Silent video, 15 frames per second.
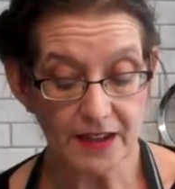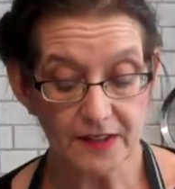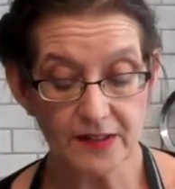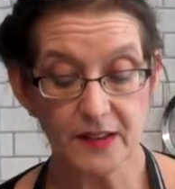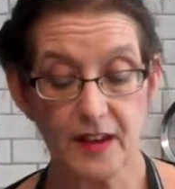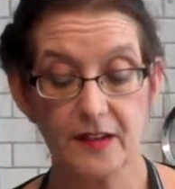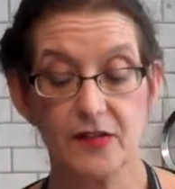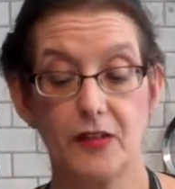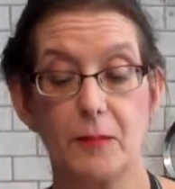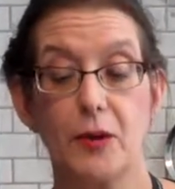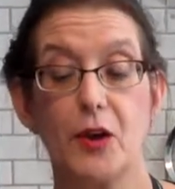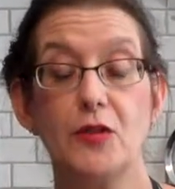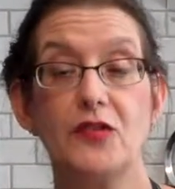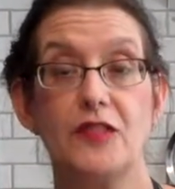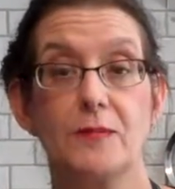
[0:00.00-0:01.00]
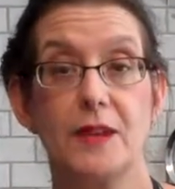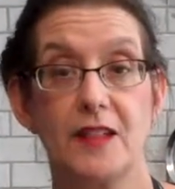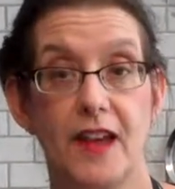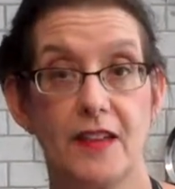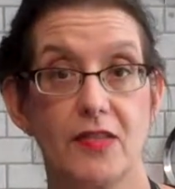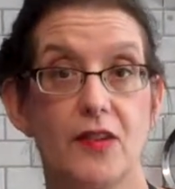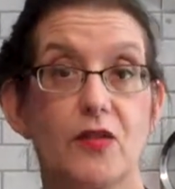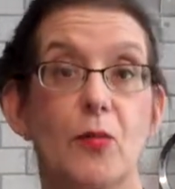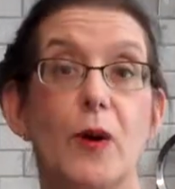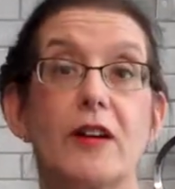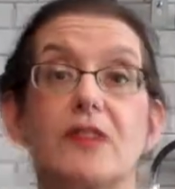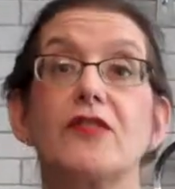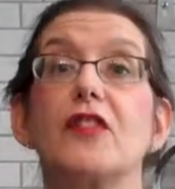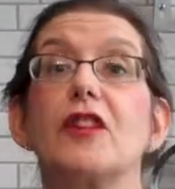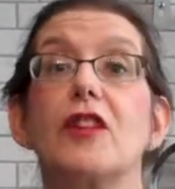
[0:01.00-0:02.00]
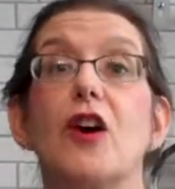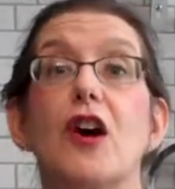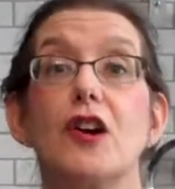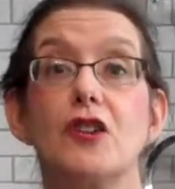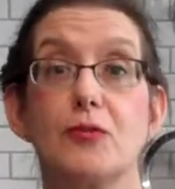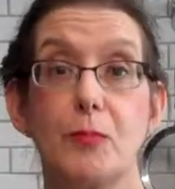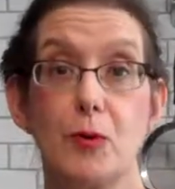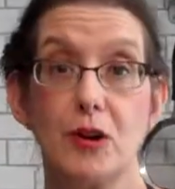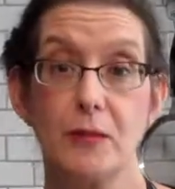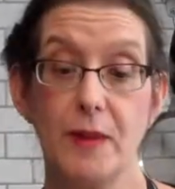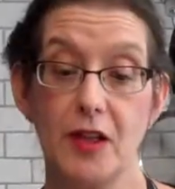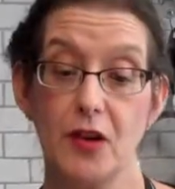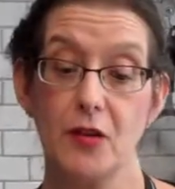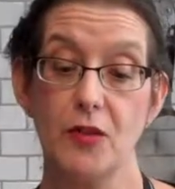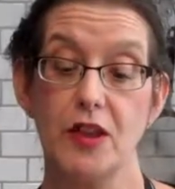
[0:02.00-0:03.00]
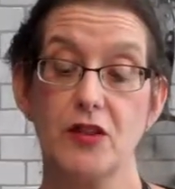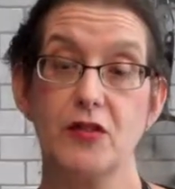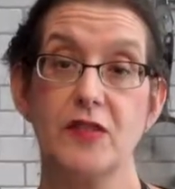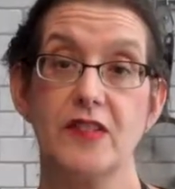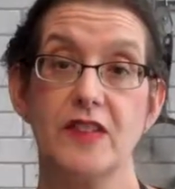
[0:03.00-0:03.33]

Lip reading: is supposed to be like this, whereas the large portobello that